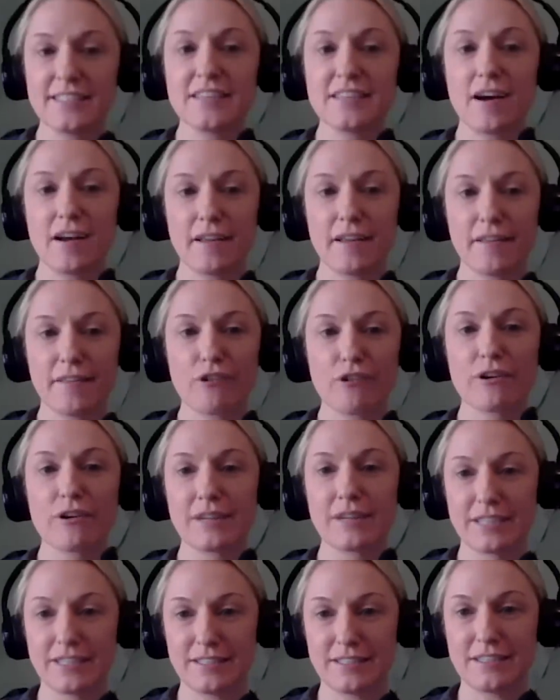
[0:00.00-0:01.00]
not in the
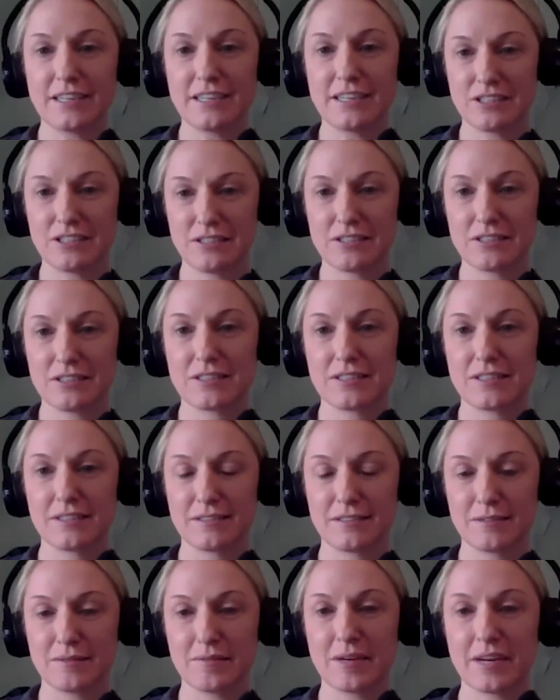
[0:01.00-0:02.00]
early stages,
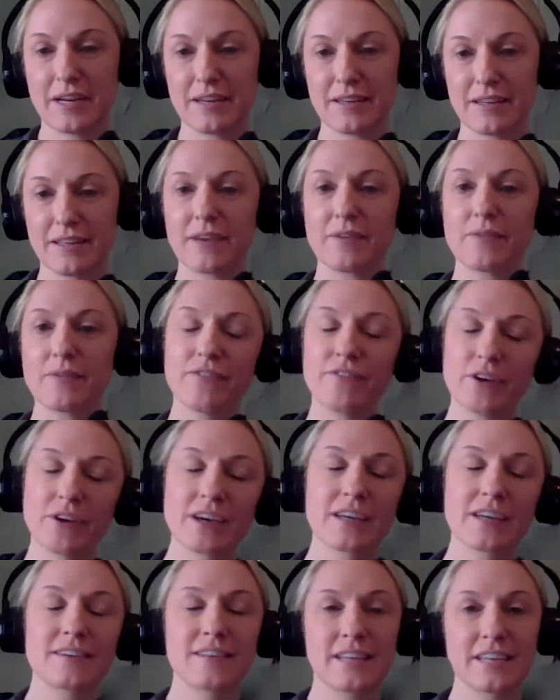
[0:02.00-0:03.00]
right? Like, if you
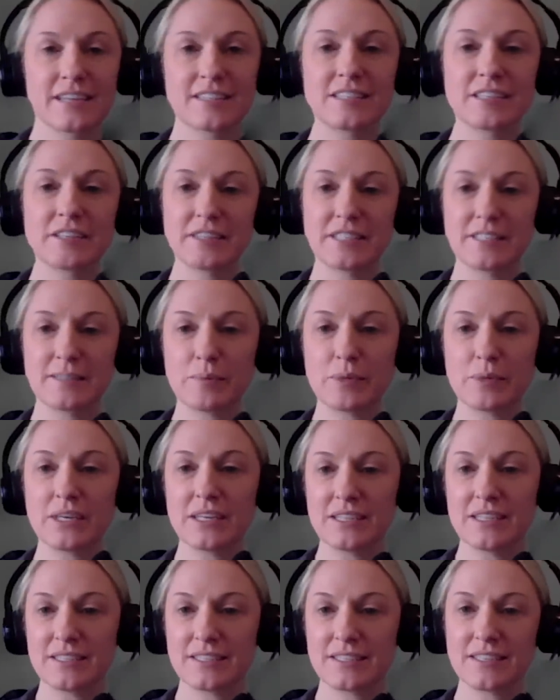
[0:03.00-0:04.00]
get to like Series
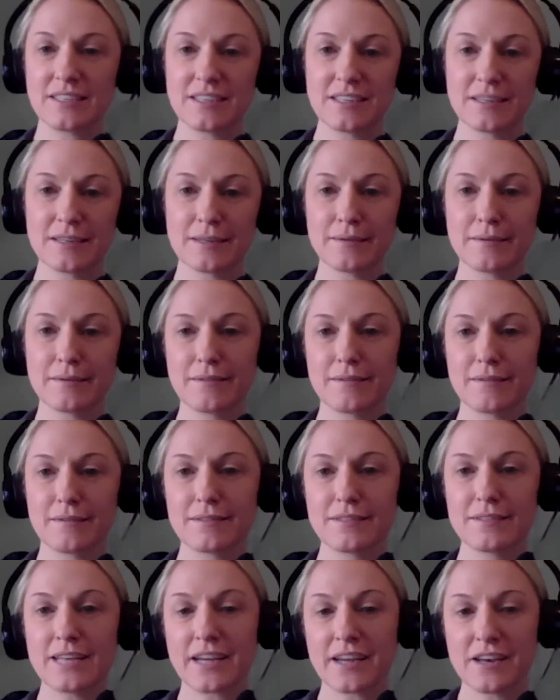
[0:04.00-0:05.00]
B, C,
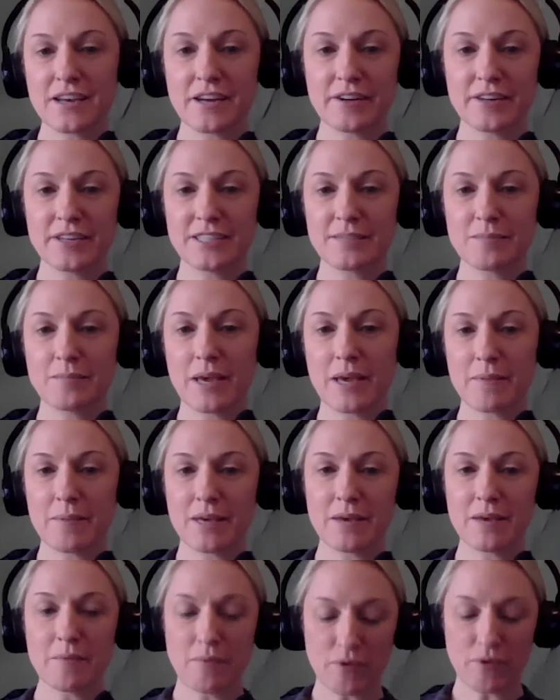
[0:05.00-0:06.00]
secondaries may
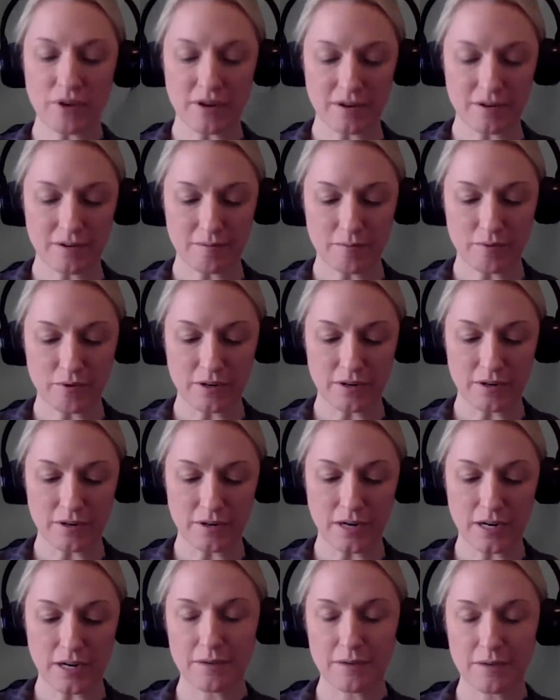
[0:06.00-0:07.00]
be more
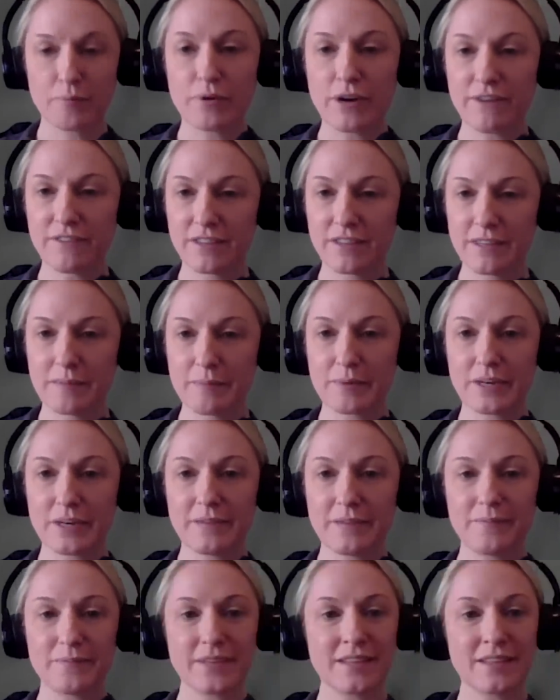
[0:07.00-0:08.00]
prevalent,
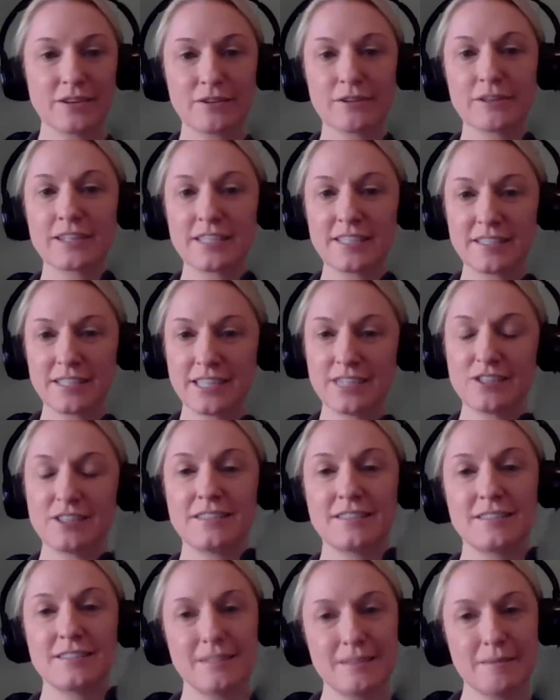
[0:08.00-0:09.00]
but in the early
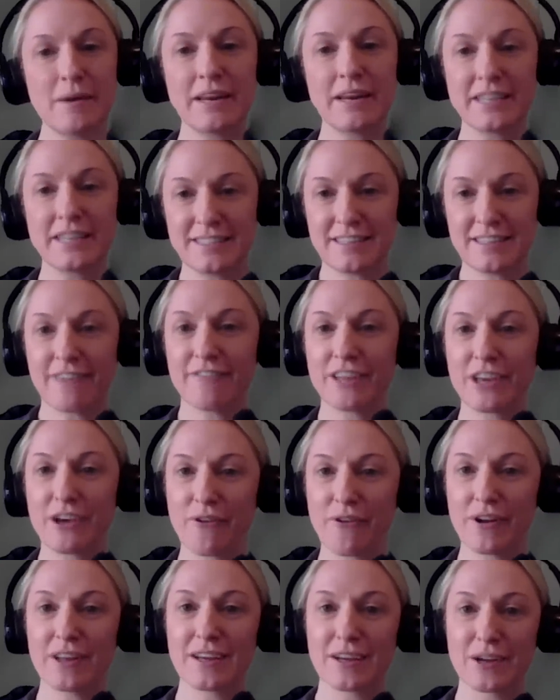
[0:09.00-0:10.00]
stages, the money is definitely
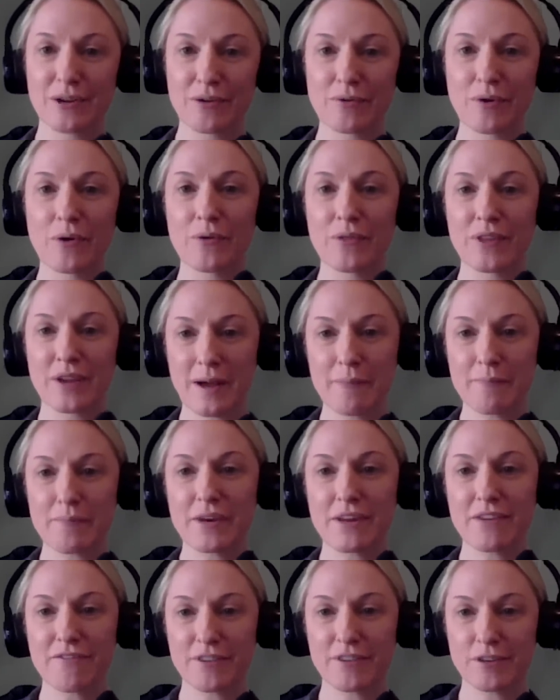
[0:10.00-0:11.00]
going to grow the
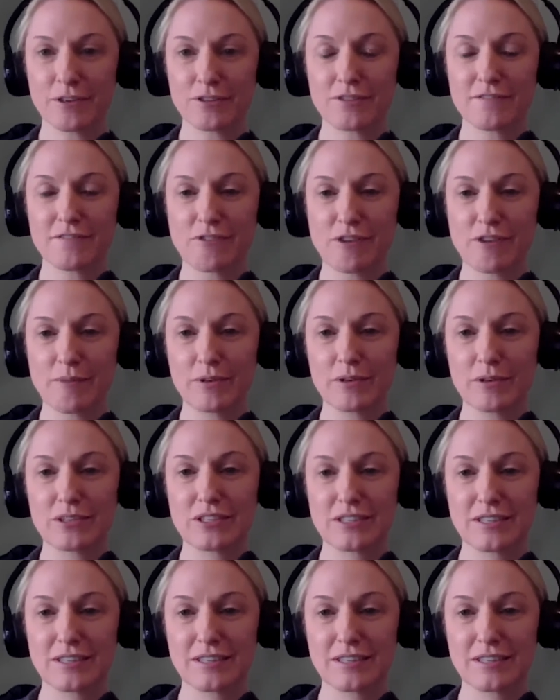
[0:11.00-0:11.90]
company first and foremost.